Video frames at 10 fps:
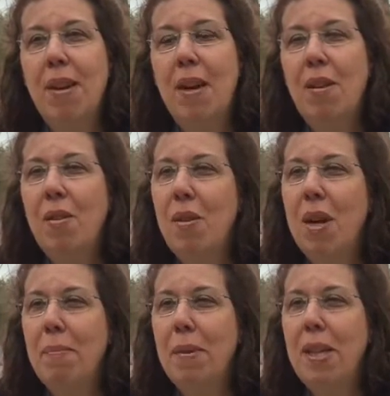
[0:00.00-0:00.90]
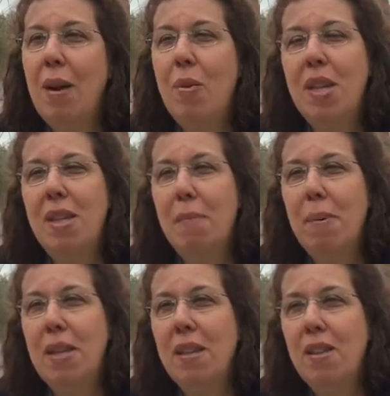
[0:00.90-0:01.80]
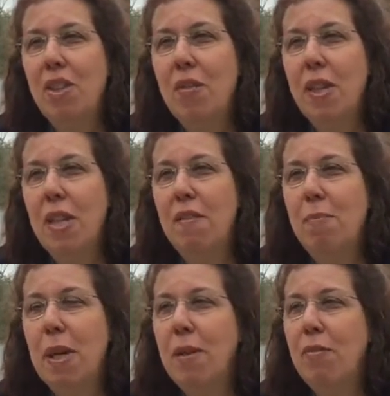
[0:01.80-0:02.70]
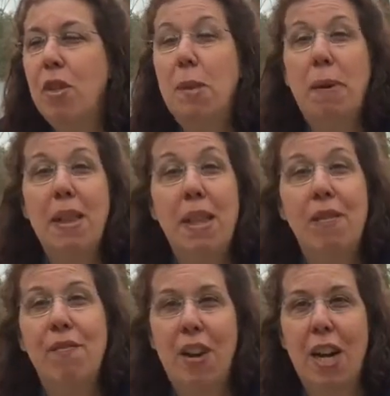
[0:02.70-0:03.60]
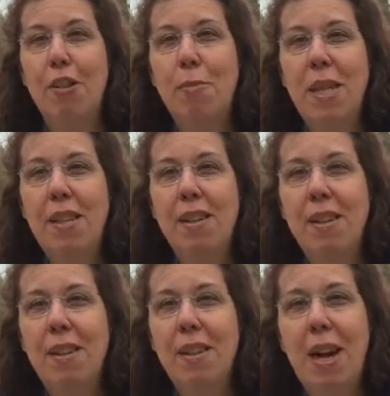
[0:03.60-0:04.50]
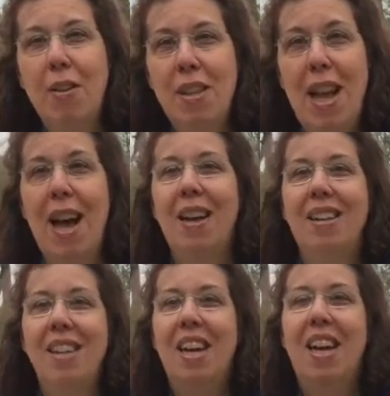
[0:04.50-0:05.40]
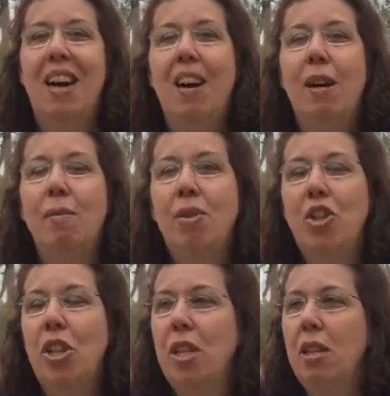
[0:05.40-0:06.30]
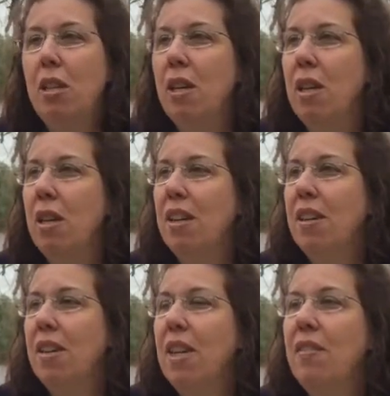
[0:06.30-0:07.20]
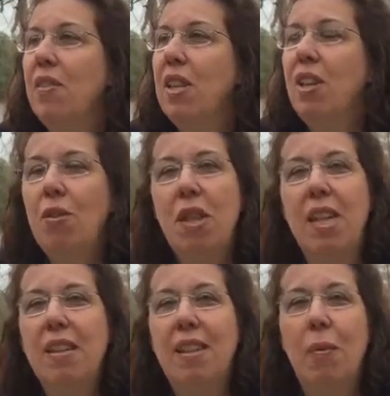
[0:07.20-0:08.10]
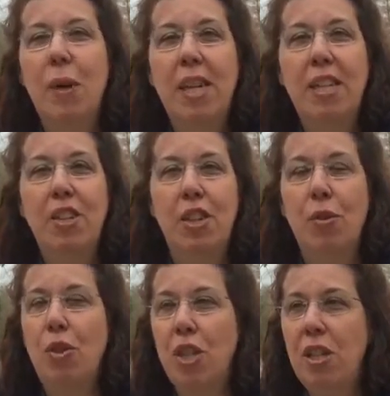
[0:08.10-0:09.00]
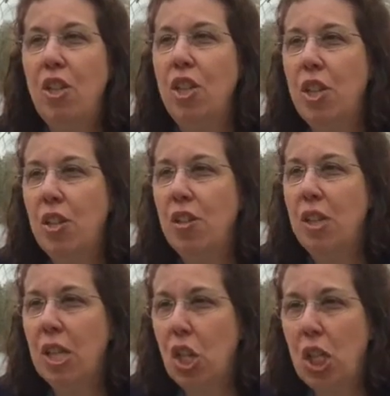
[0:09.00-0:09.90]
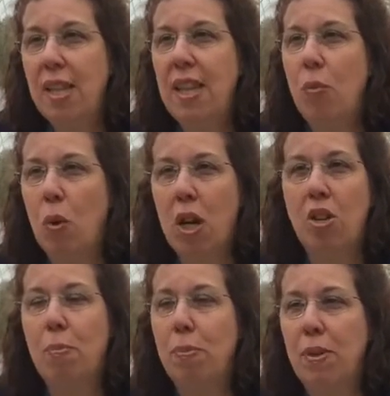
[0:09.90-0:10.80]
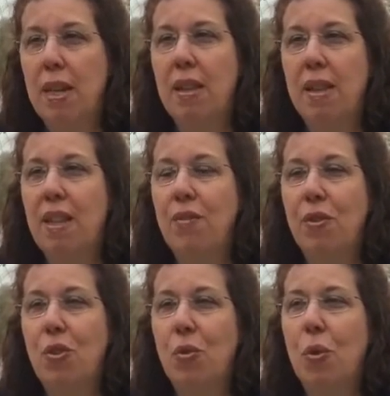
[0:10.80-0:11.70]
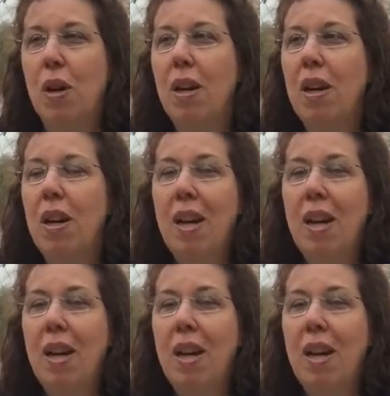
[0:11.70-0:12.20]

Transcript: I don't want to be. I want to say be conservative, but respect the environment. How's that? Um, she gives little things that we can do. She she's she's in it 100%. That's for sure.